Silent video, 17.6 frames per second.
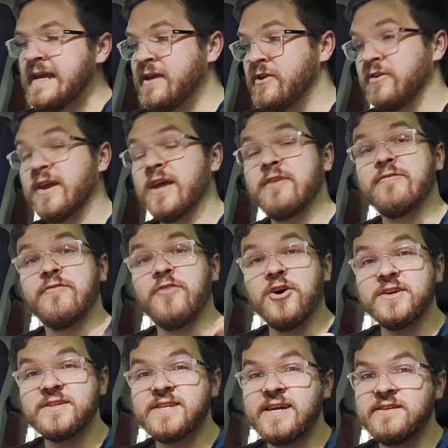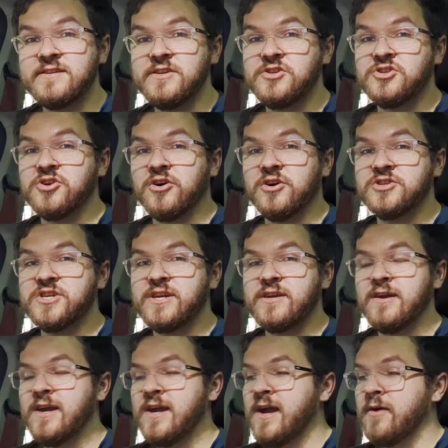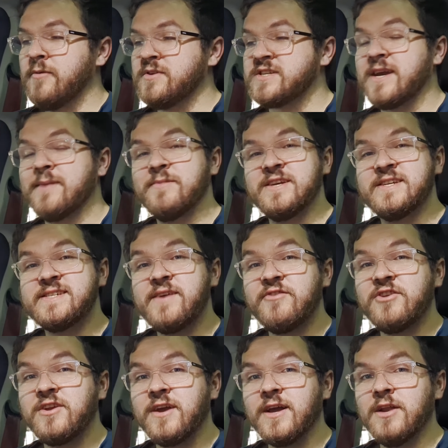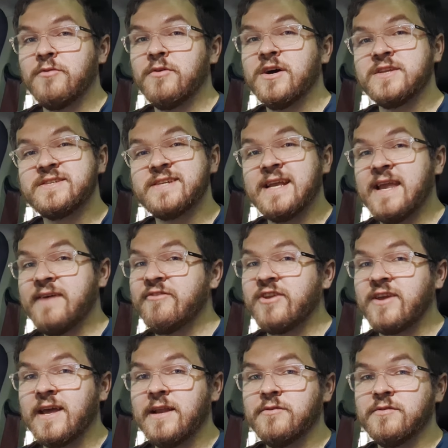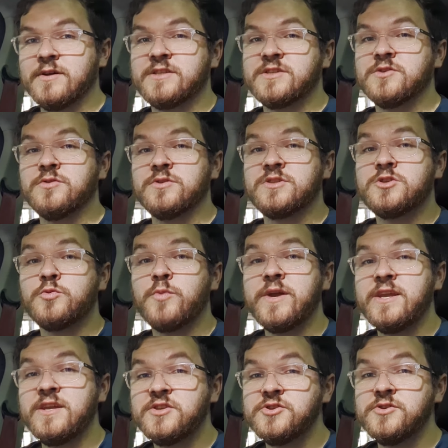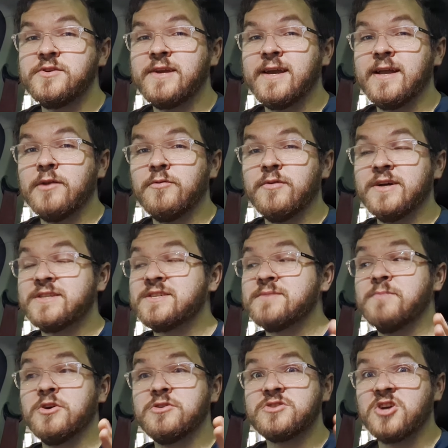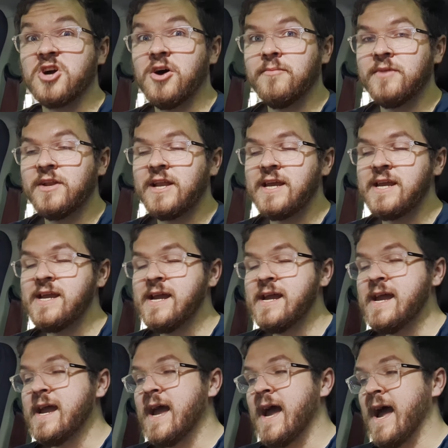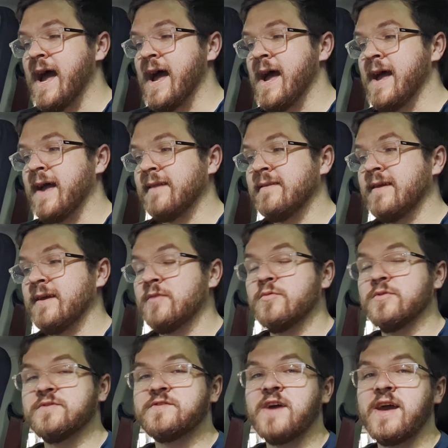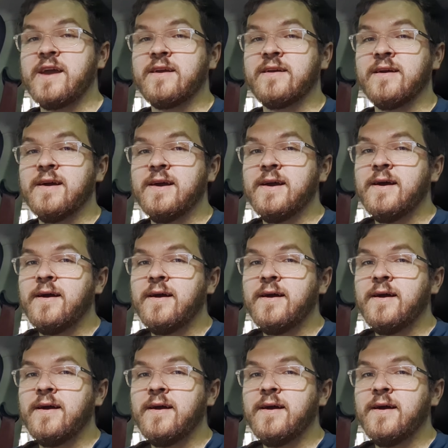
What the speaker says: You get fast AC charging, which can be 7 kilowatts, 11 kilowatts, or 22 kilowatts most commonly, and it will take